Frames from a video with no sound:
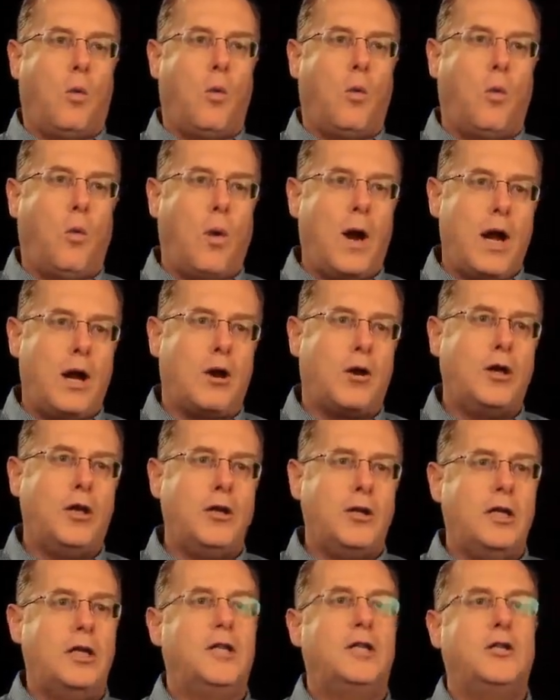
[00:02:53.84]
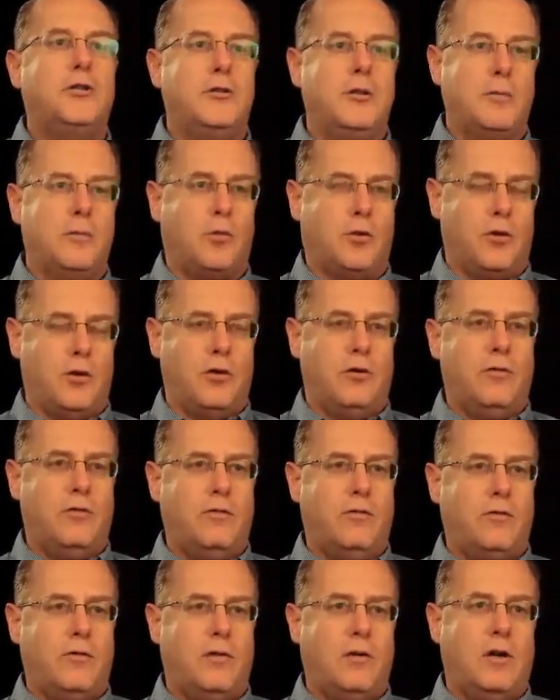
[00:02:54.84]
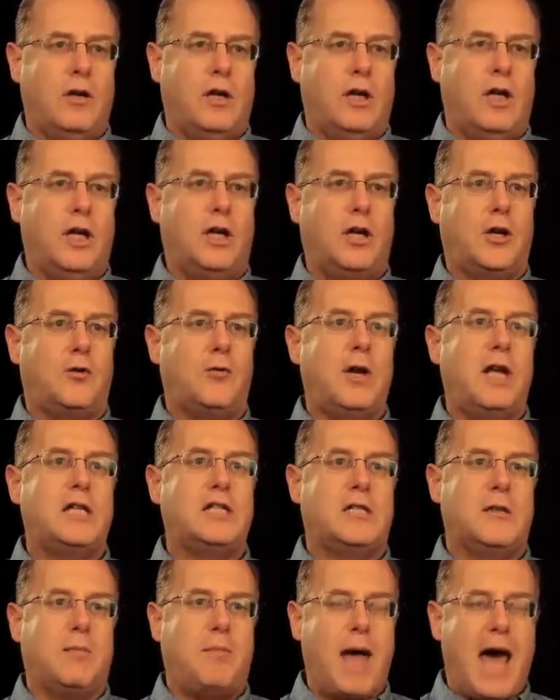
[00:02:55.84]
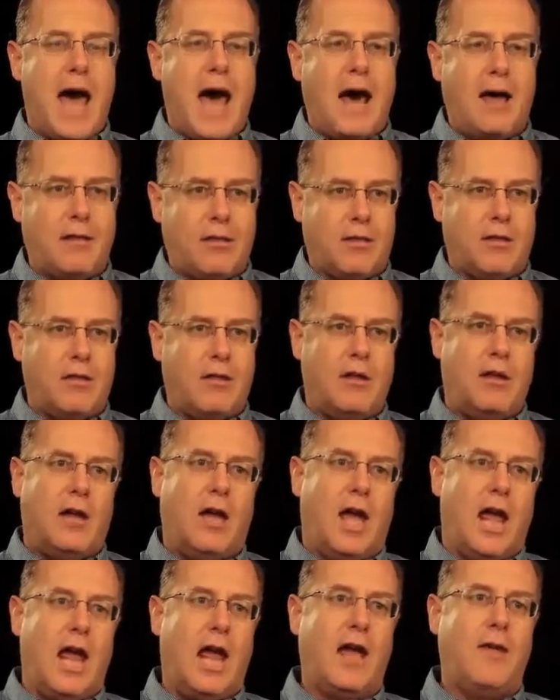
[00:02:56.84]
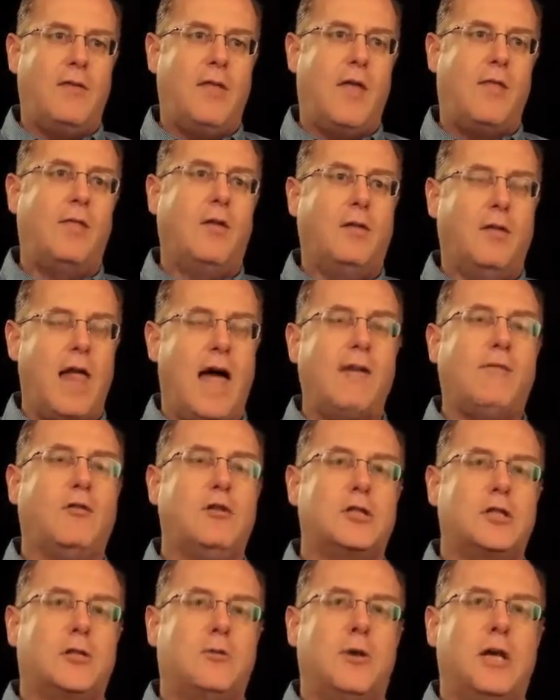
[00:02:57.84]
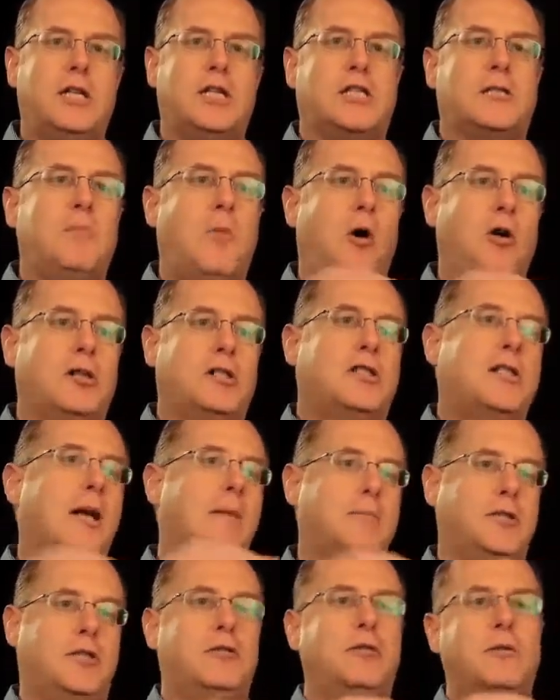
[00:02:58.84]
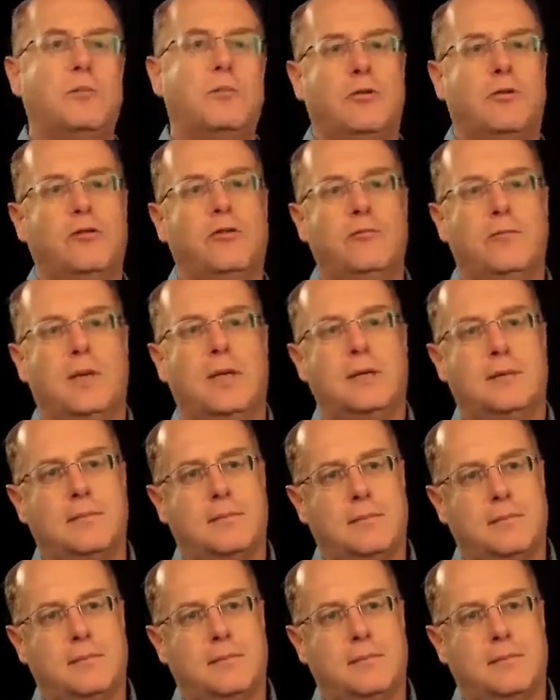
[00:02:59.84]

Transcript: where you need to improve. It creates a path. And then the levels create small steps to improvement.